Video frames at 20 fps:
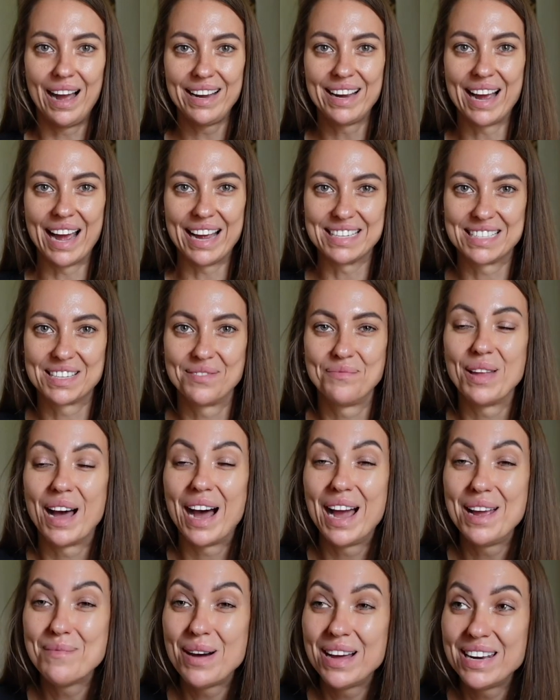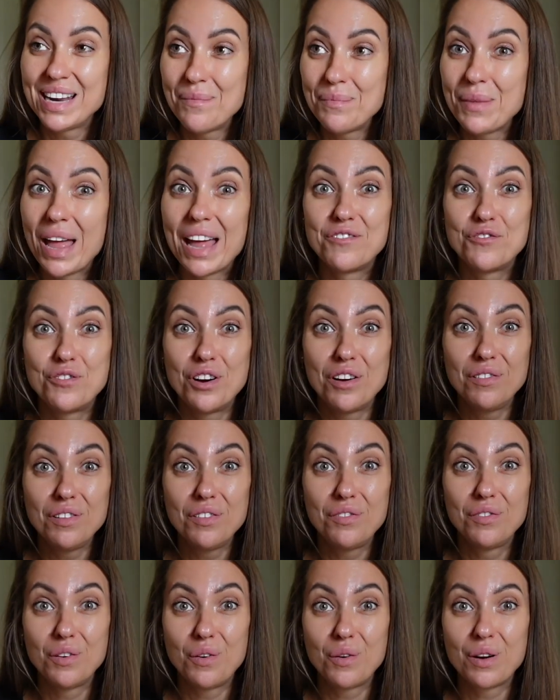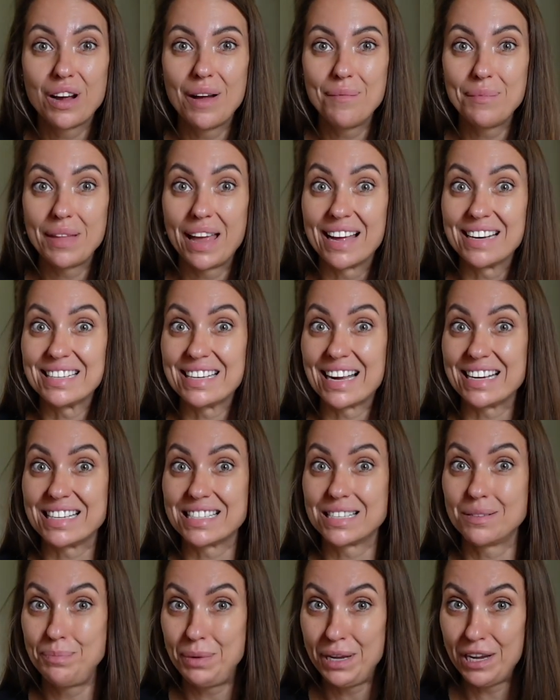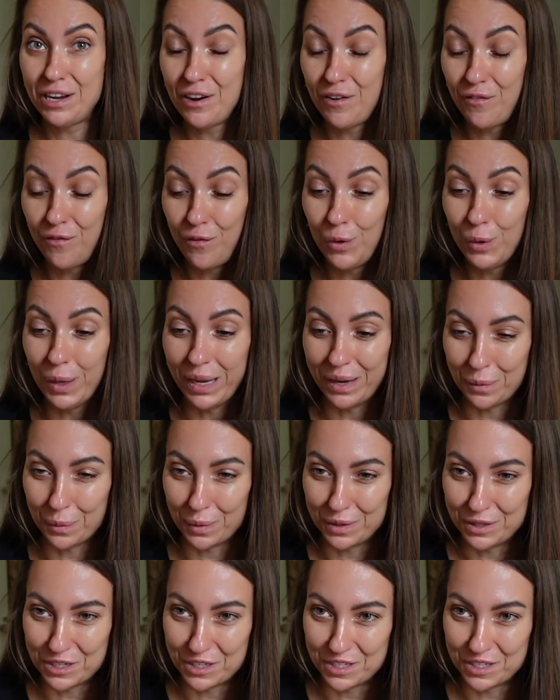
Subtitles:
guys, I'm Anna, a travel vlogger, and I speak 4 languages.